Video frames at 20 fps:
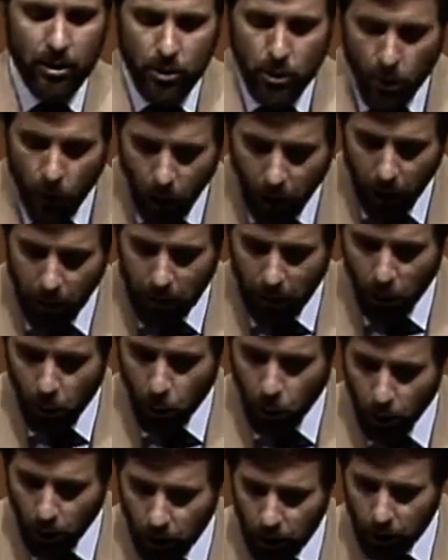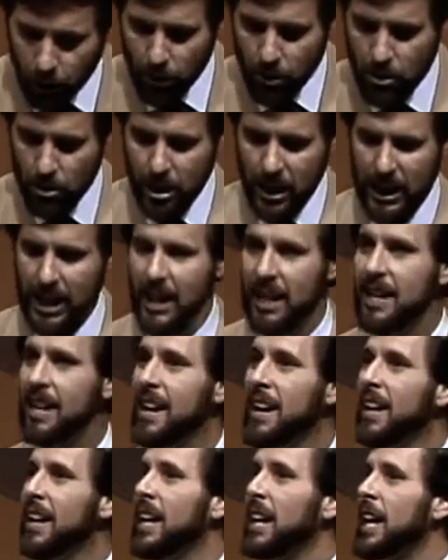normal work routine
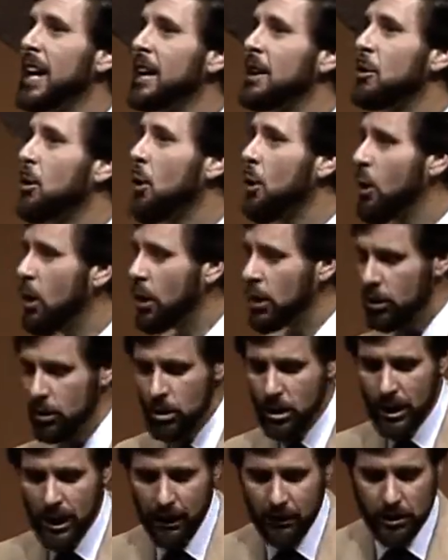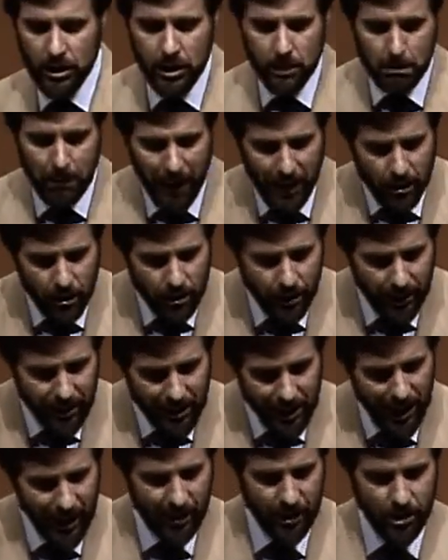in order to give special
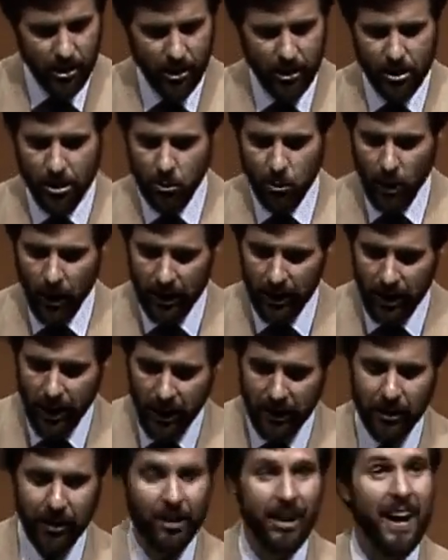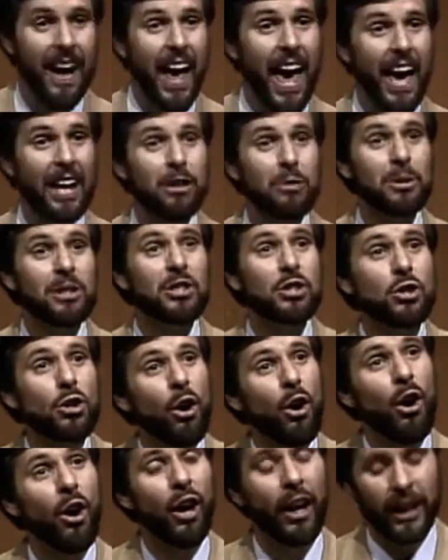attention to one another and to
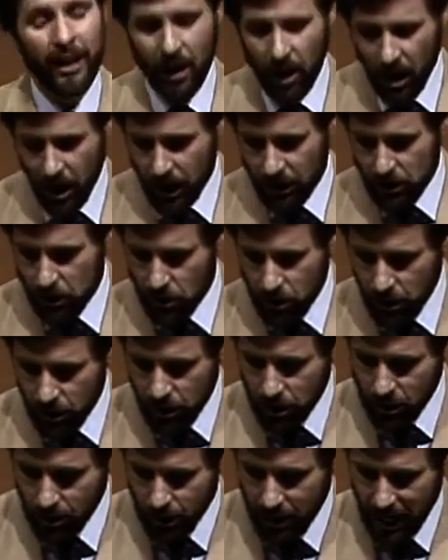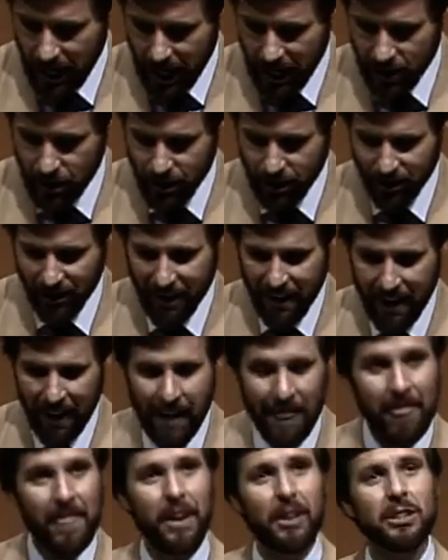enjoy God's good creation.
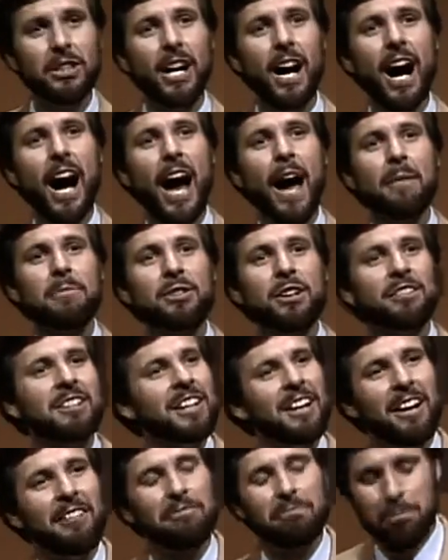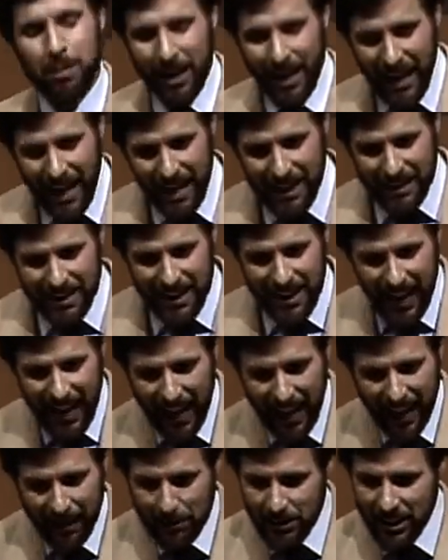There are times of, of playing
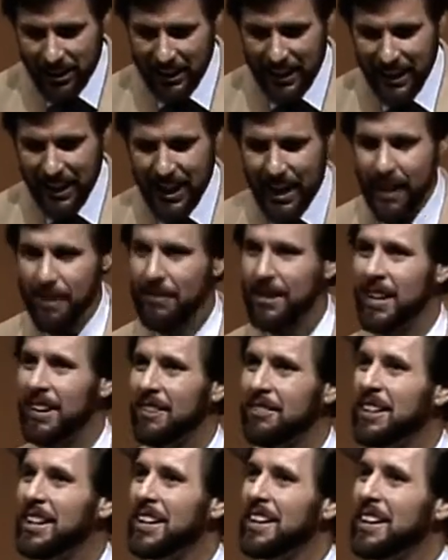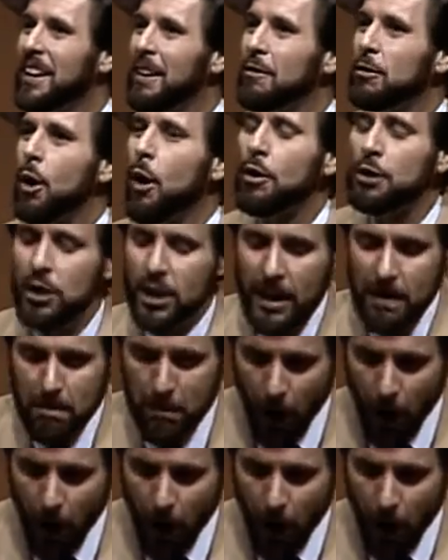games in the evening, of, of roasting